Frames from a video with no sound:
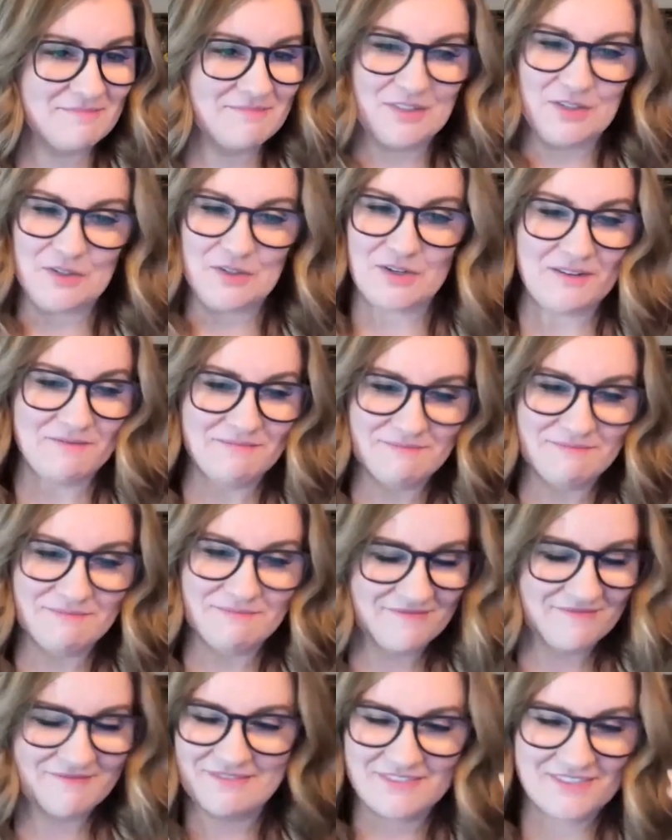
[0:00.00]
Okay,
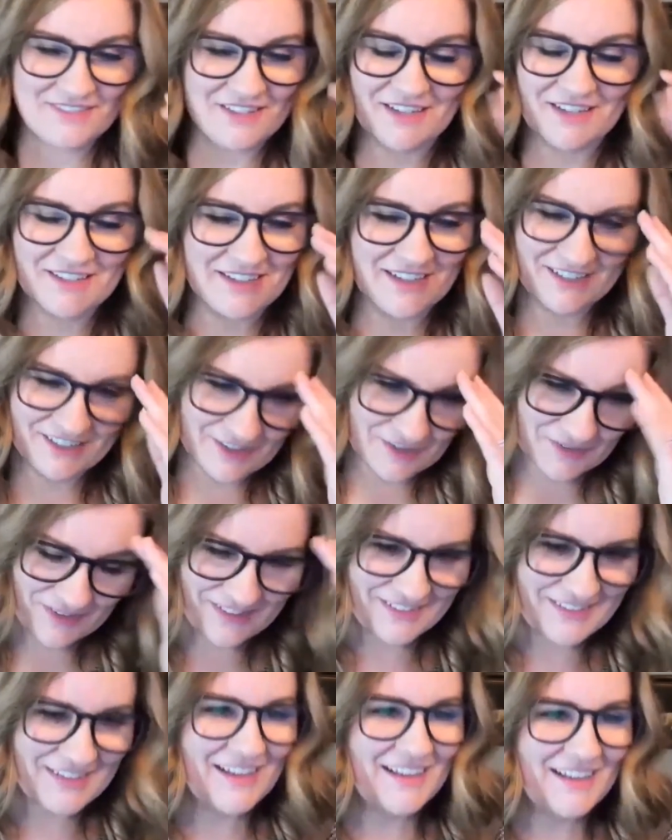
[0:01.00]
I gotta
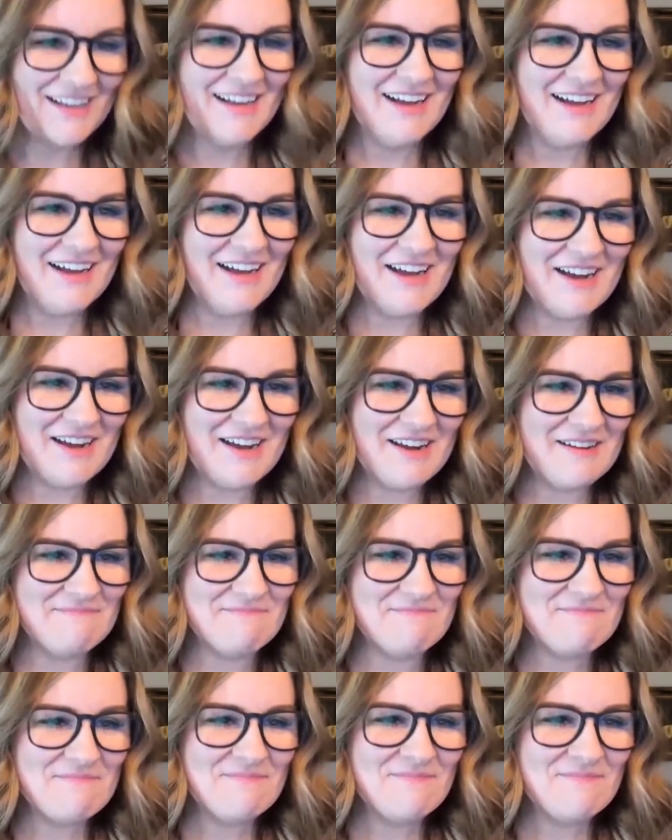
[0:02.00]
go.